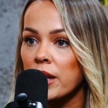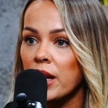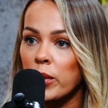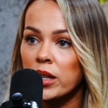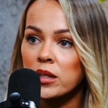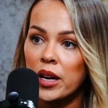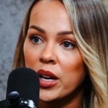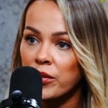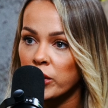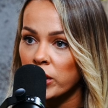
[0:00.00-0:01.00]
that we
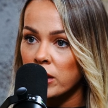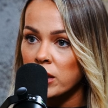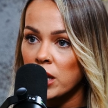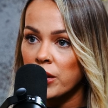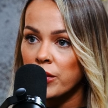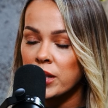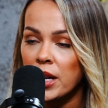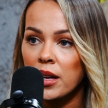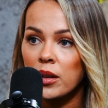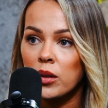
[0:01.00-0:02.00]
desire for ourselves.
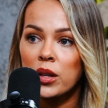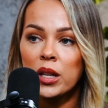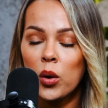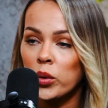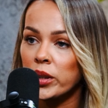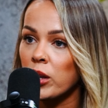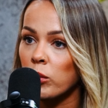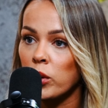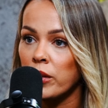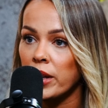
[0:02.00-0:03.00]
And the only
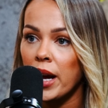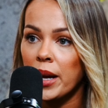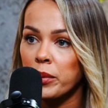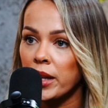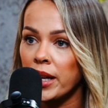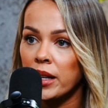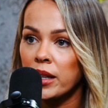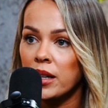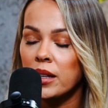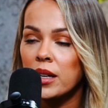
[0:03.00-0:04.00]
role that I play in
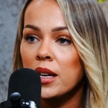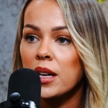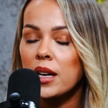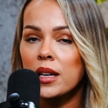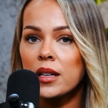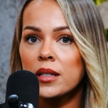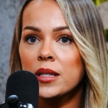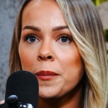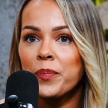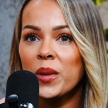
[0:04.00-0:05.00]
it
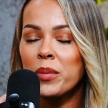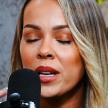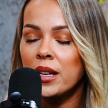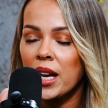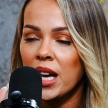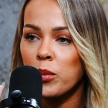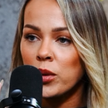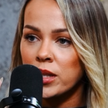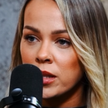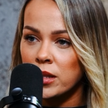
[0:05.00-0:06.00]
is being able
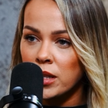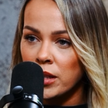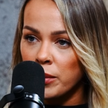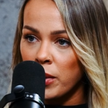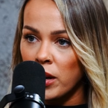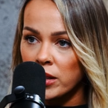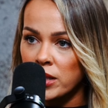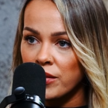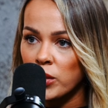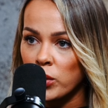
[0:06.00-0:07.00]
to see the parts
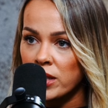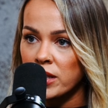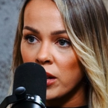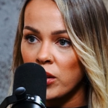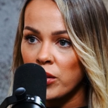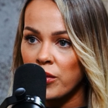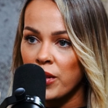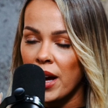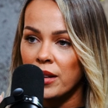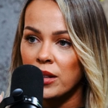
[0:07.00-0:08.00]
of yourself
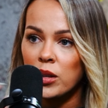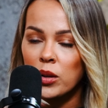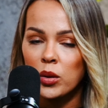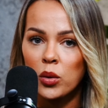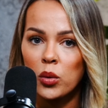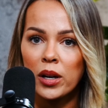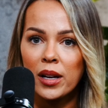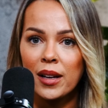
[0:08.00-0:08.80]
that you